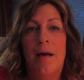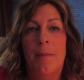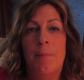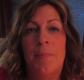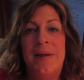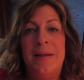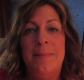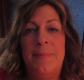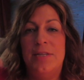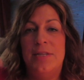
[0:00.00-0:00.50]

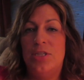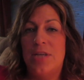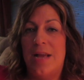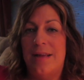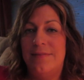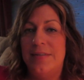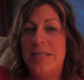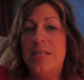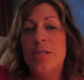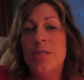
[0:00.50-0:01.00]
Pretty much
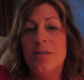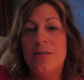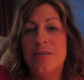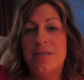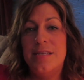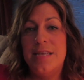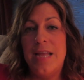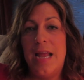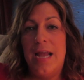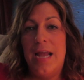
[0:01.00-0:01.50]
every
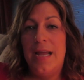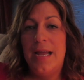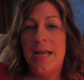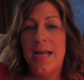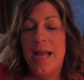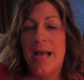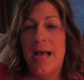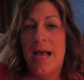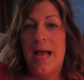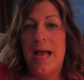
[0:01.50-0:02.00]

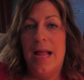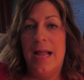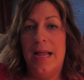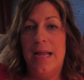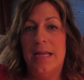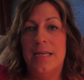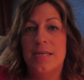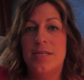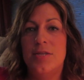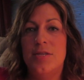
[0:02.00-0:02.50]
Thursday,
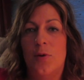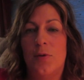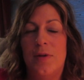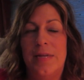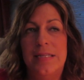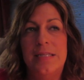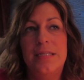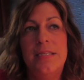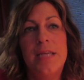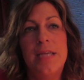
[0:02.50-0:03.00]
I soak
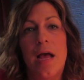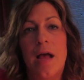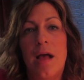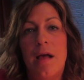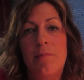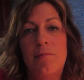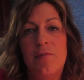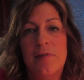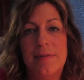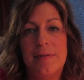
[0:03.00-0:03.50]
in the
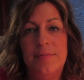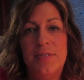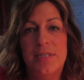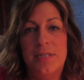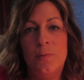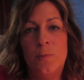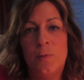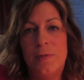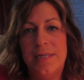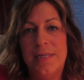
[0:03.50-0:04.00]
tub when I'm
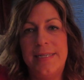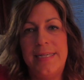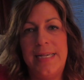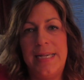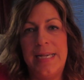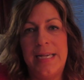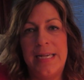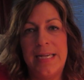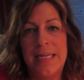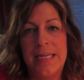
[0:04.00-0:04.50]
done
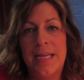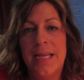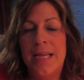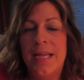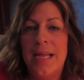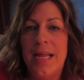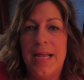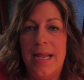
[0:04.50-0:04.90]
working